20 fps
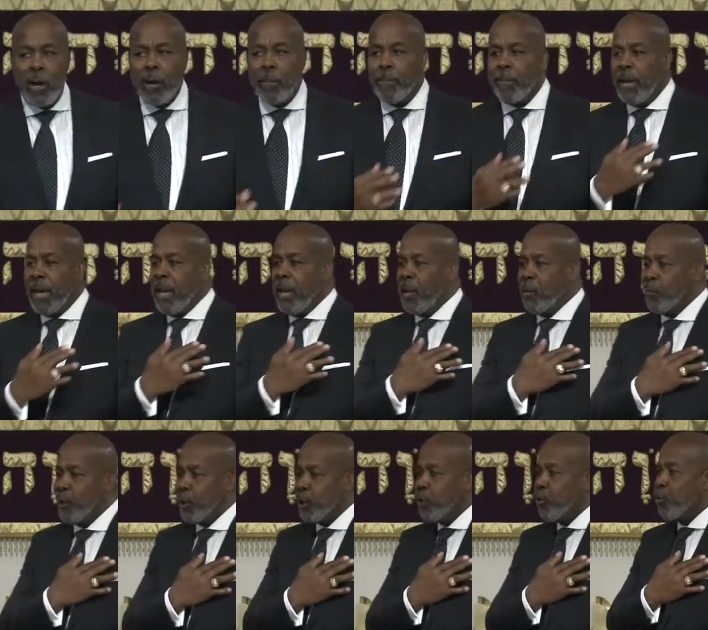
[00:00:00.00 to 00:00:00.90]
a pen
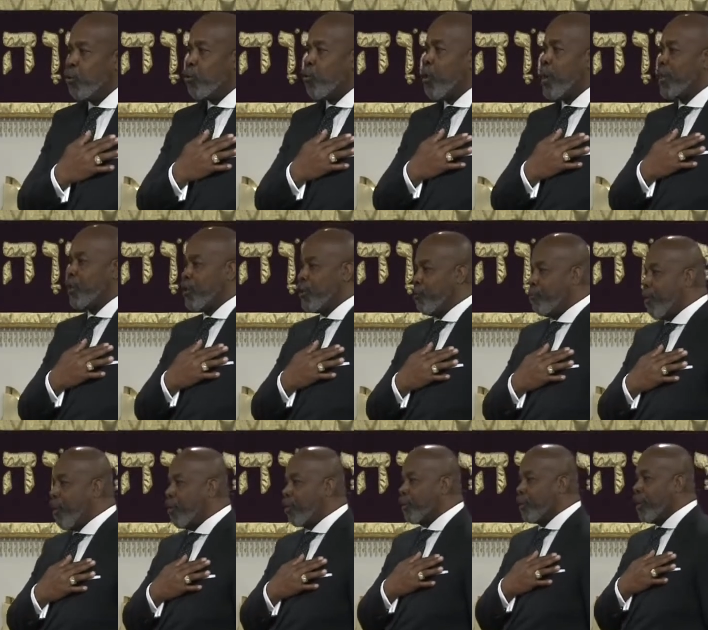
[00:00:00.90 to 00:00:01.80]
with 2 question
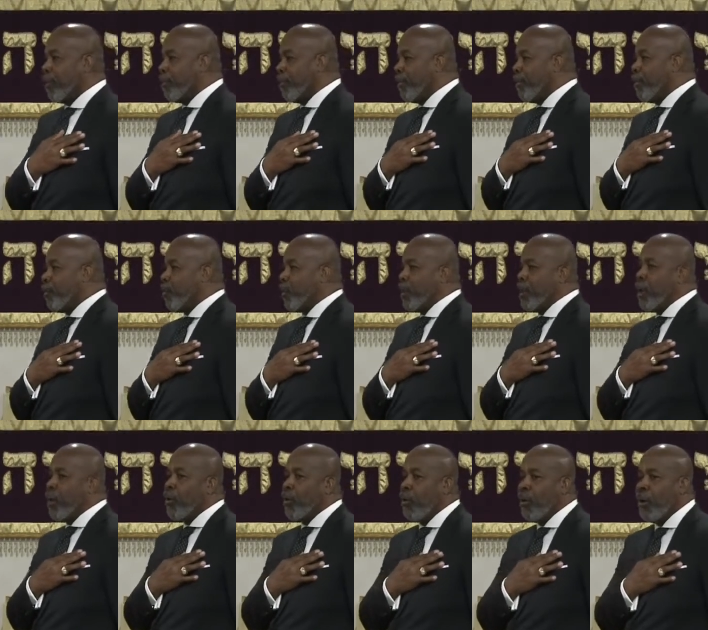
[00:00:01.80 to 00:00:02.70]
marks. Some of you would
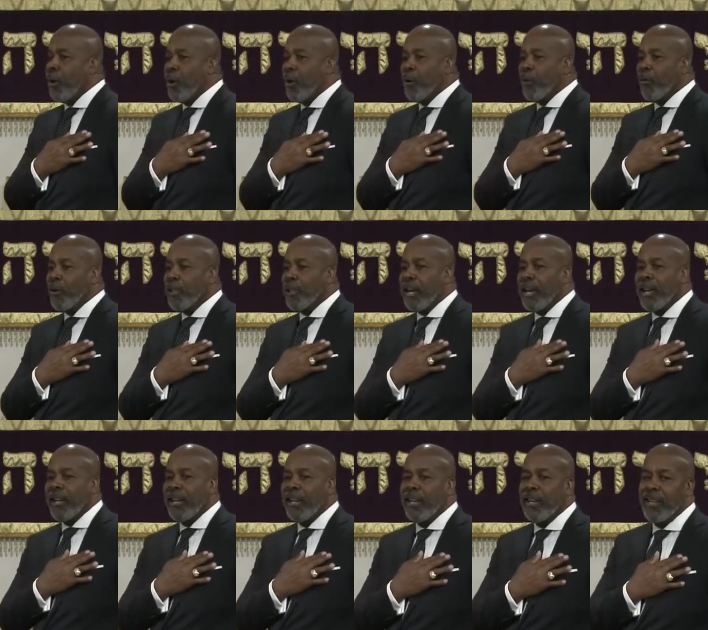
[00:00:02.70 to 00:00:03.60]
know what that
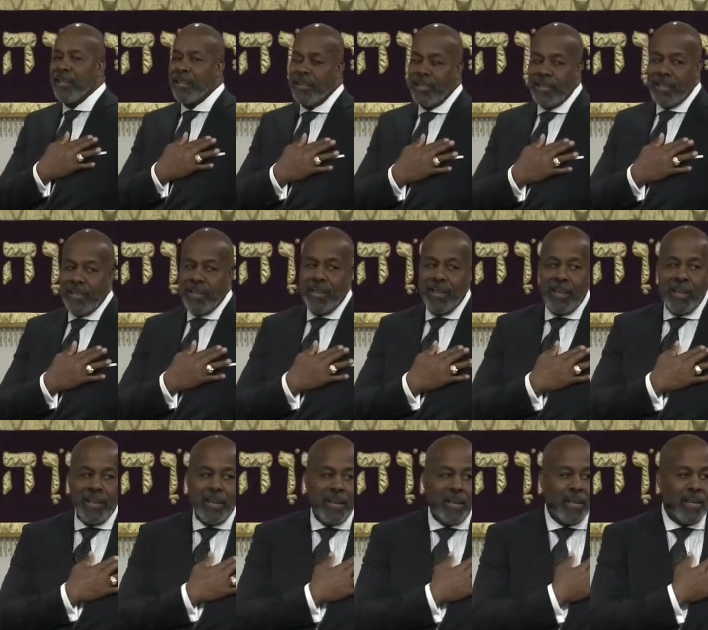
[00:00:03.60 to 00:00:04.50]
is.
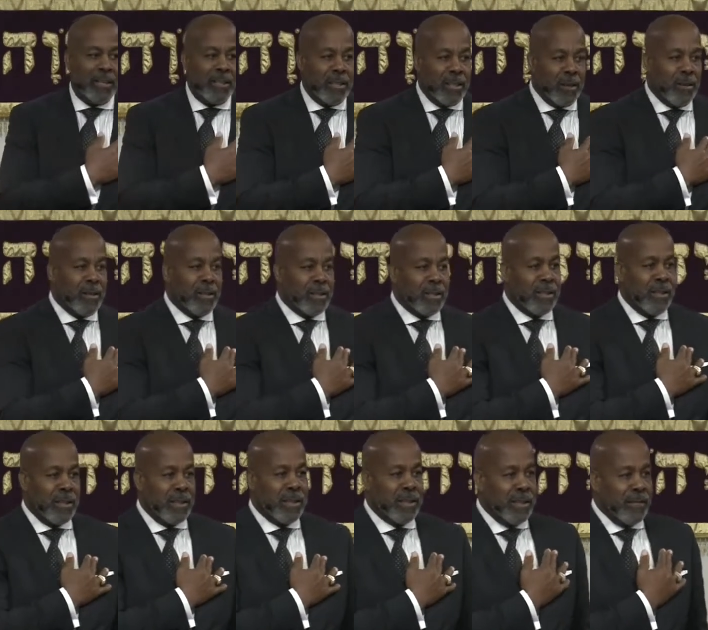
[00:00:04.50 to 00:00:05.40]
You know, it's
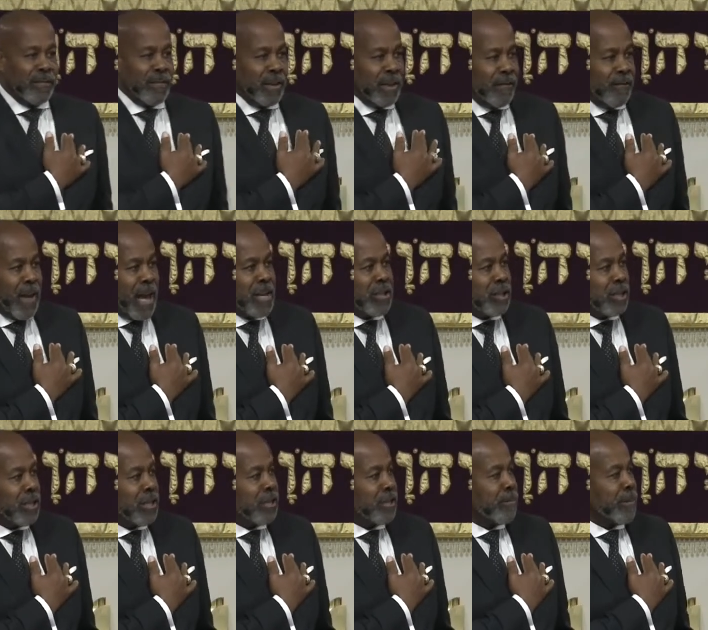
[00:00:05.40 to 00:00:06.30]
Evangelism